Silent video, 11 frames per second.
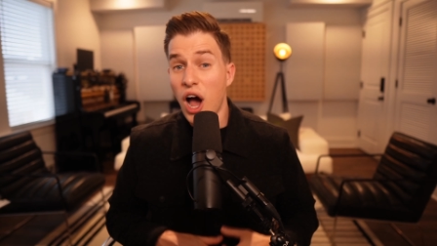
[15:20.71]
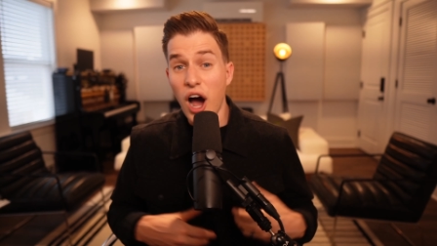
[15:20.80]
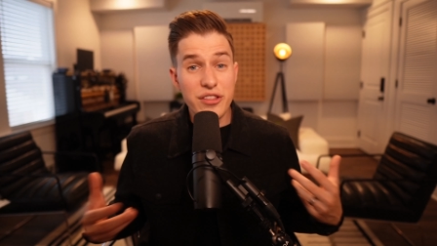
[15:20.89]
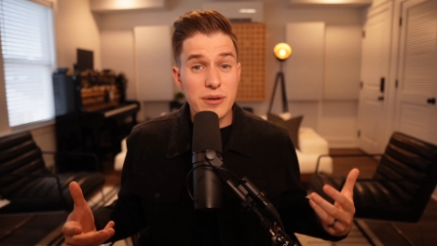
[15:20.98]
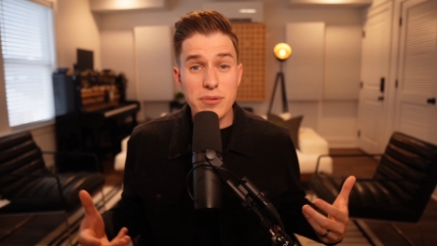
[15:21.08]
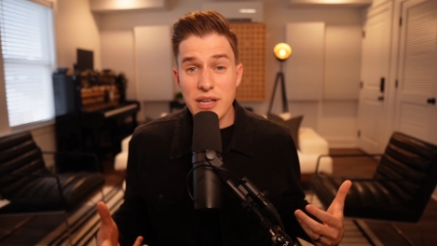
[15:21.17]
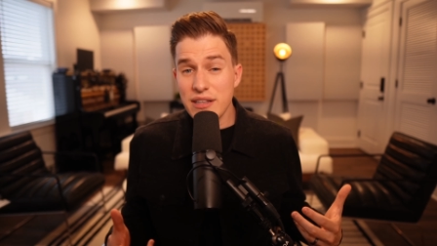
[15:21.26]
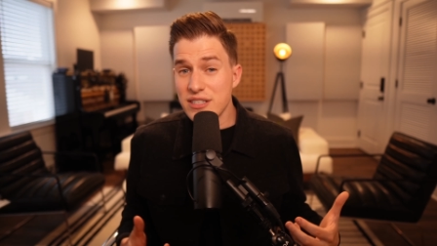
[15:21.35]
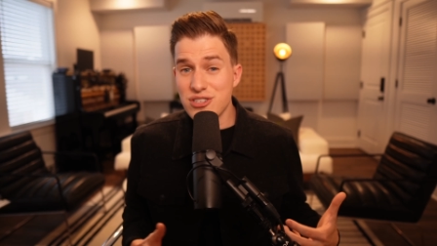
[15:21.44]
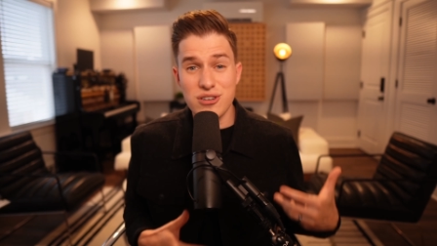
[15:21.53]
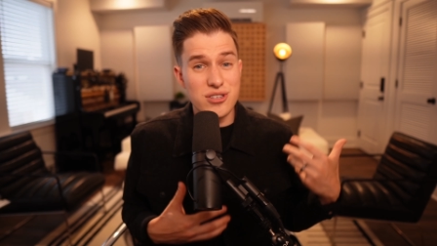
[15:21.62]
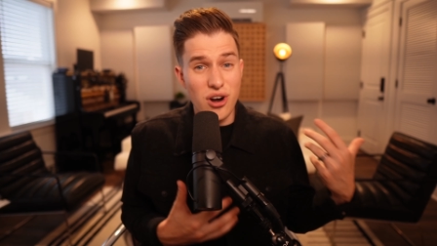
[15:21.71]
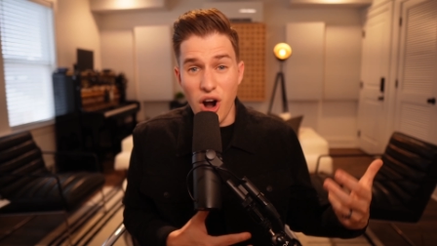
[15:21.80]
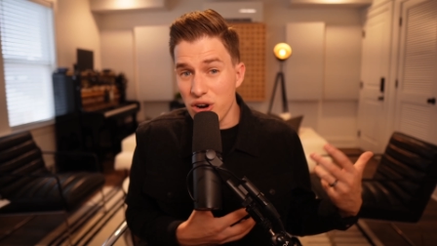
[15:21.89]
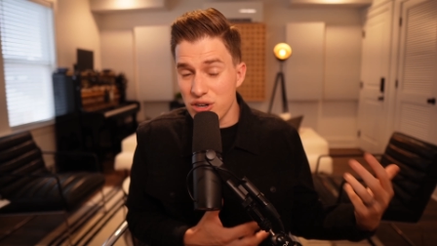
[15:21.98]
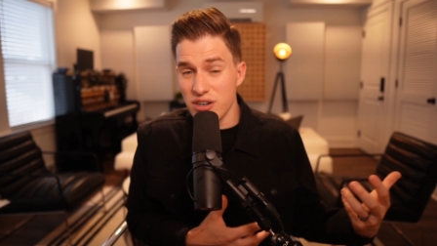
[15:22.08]
Other playlisters are
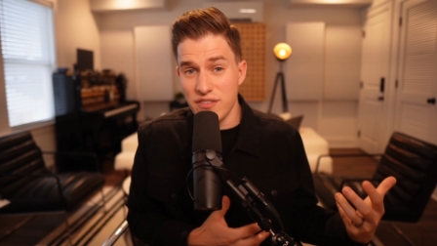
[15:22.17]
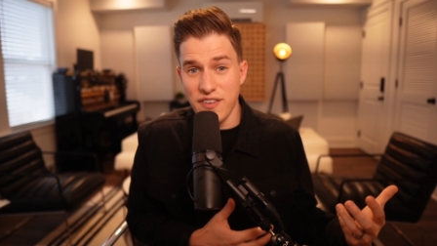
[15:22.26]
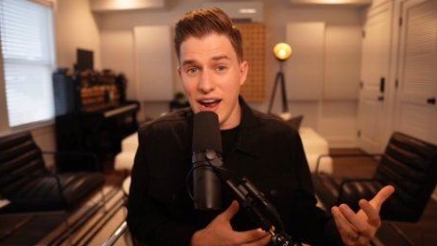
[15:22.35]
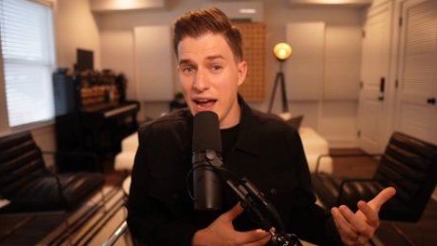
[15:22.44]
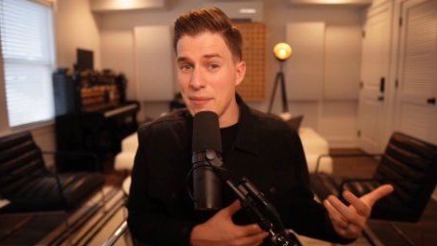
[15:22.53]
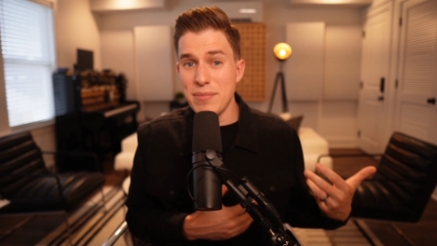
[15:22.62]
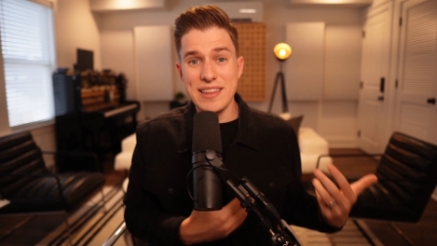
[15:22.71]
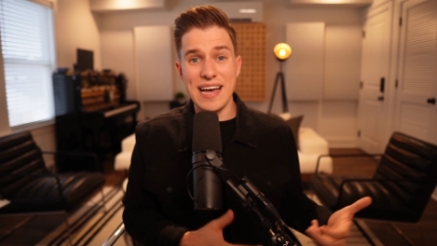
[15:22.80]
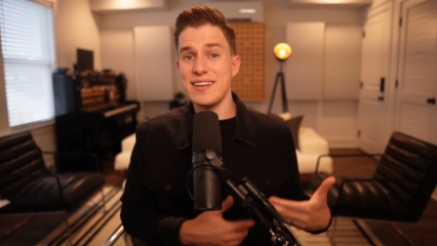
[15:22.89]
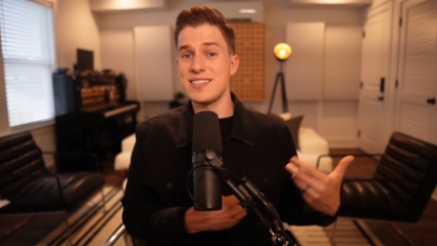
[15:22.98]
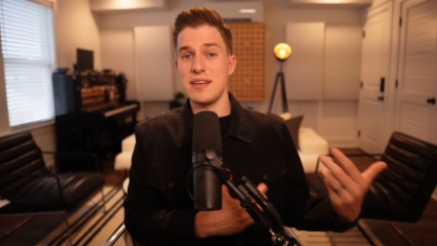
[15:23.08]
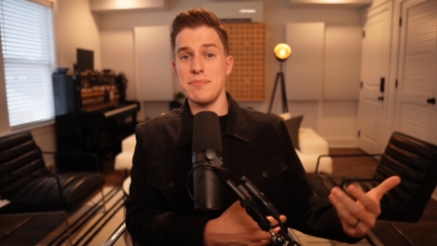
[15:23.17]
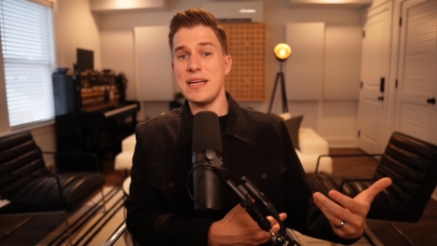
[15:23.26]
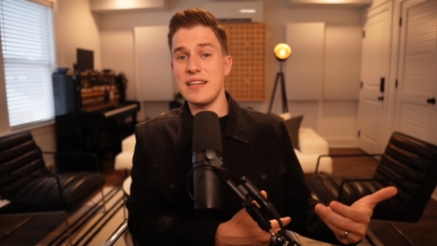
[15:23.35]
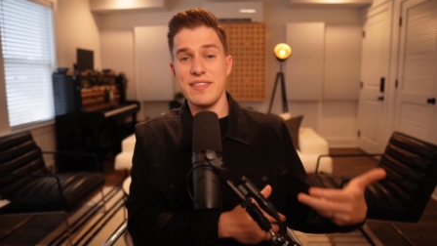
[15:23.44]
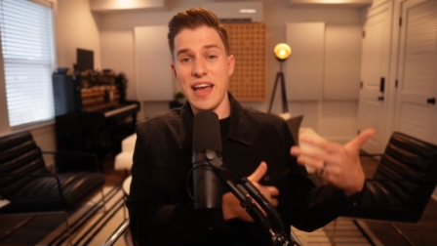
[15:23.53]
harder to find, but that doesn't
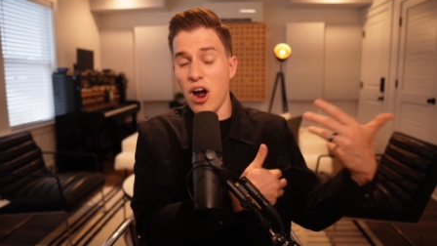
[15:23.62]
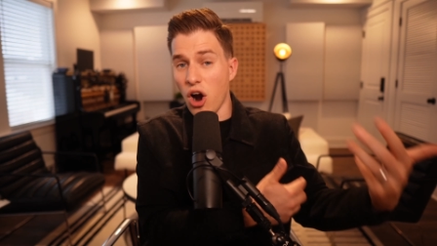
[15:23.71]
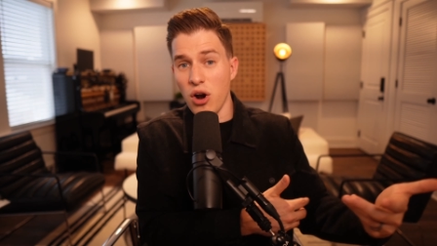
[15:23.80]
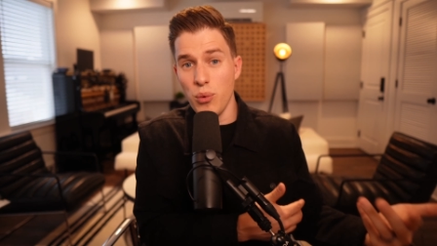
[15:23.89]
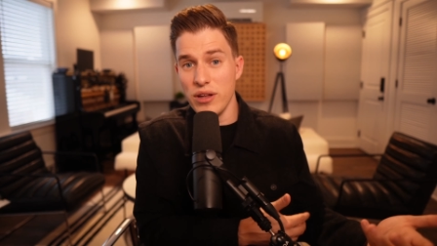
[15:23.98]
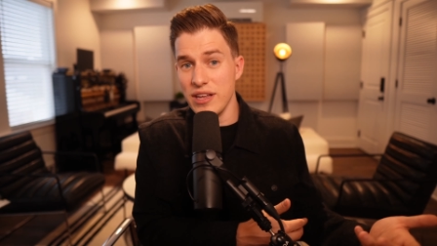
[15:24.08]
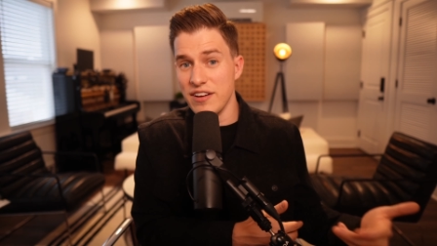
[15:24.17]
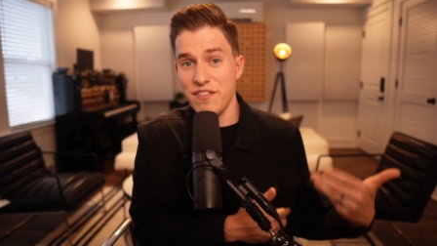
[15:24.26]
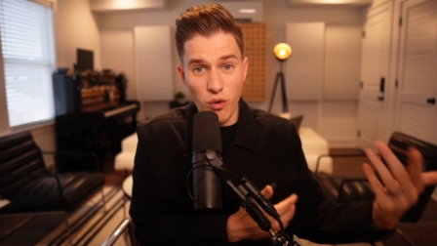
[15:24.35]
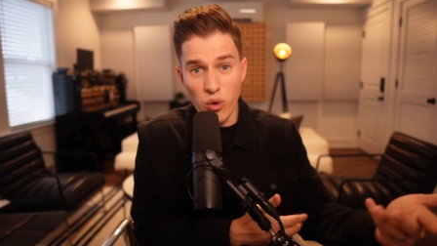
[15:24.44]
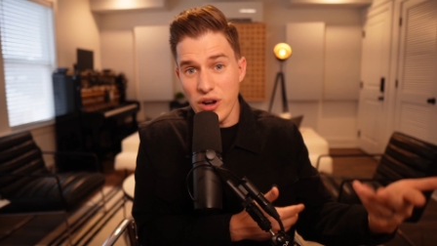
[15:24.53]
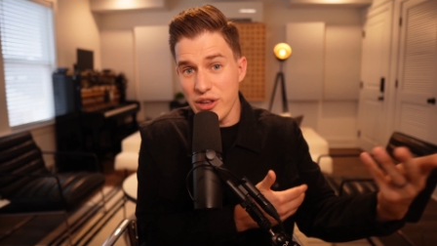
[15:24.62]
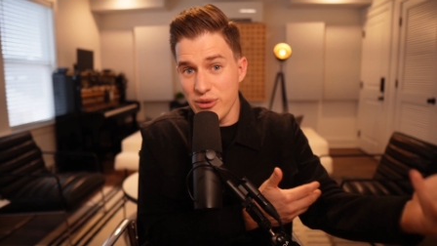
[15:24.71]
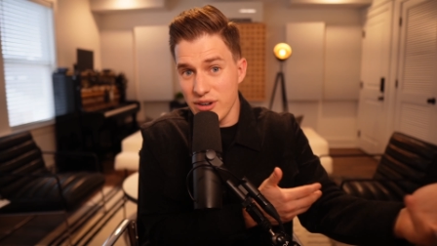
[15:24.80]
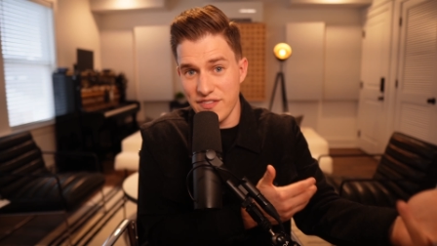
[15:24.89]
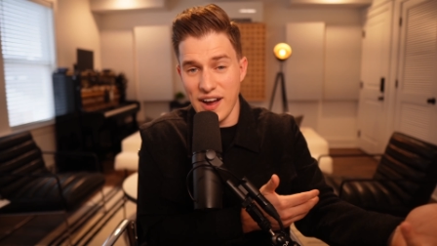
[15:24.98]
mean that they aren't willing for
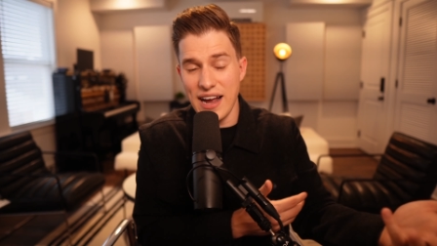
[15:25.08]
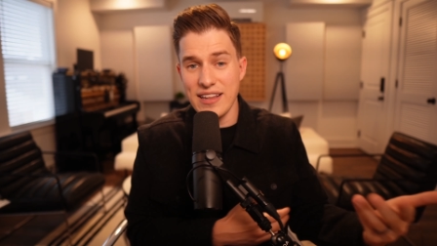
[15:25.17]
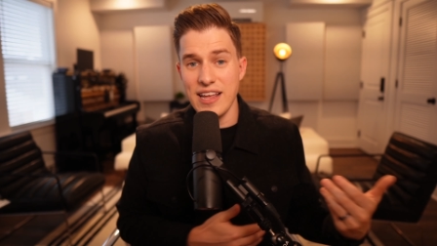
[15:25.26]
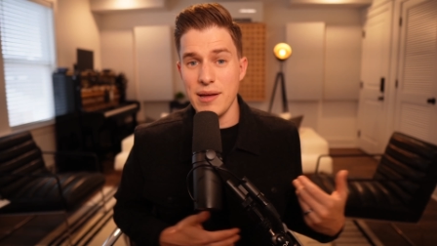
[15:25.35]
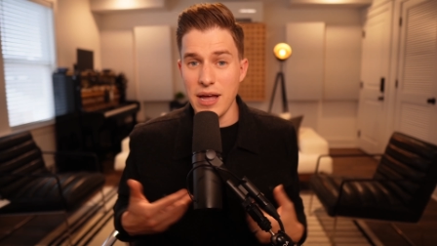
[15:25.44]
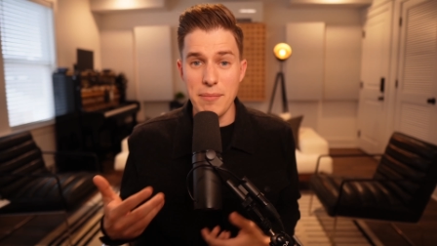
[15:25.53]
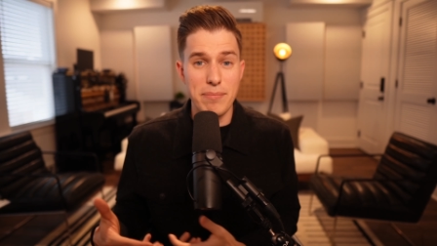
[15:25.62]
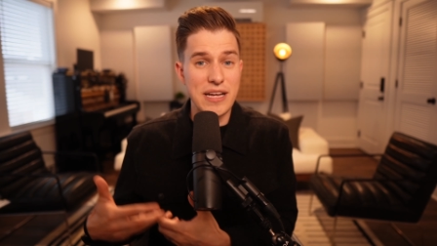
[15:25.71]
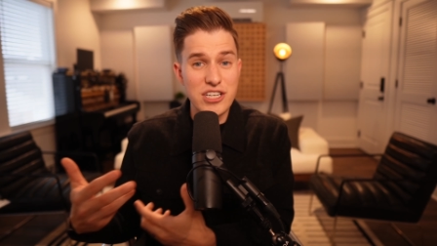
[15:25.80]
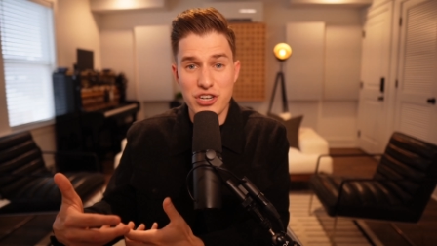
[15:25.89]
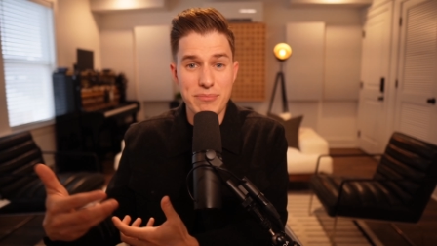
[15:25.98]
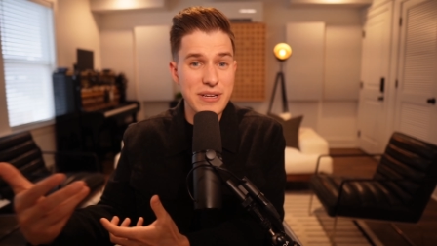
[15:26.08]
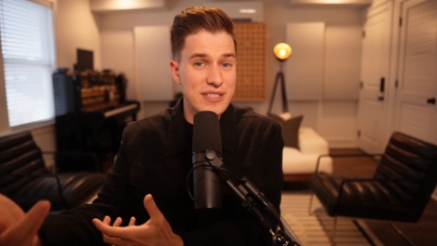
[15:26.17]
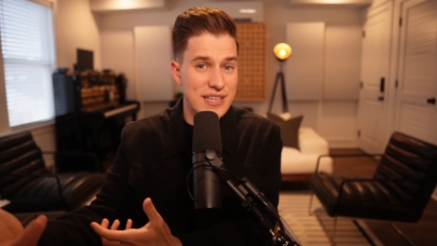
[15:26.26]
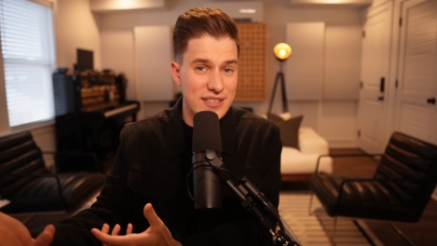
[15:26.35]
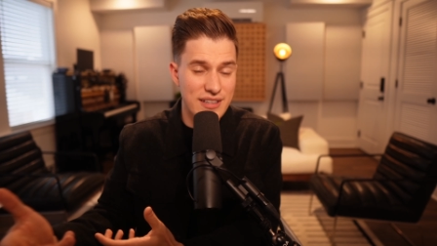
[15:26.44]
you to find them and pitch your
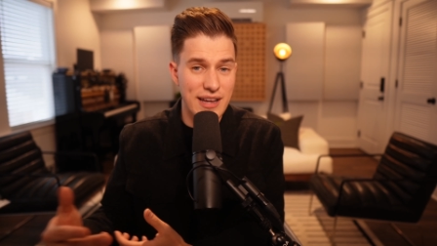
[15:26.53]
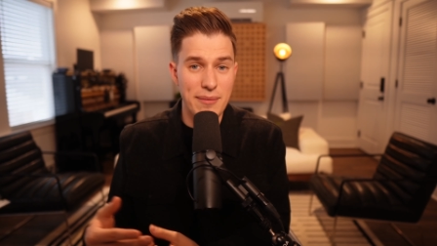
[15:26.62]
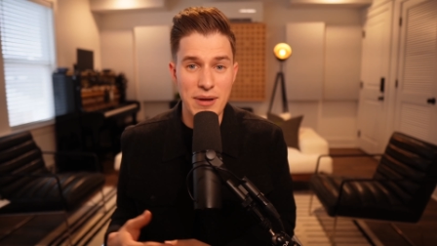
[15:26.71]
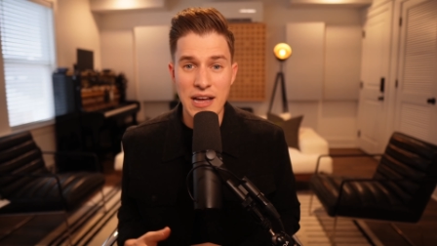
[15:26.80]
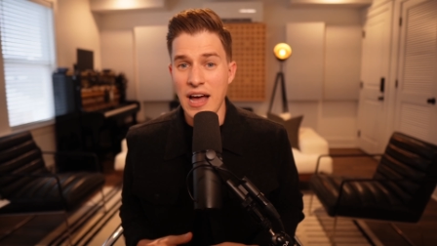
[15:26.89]
music to them.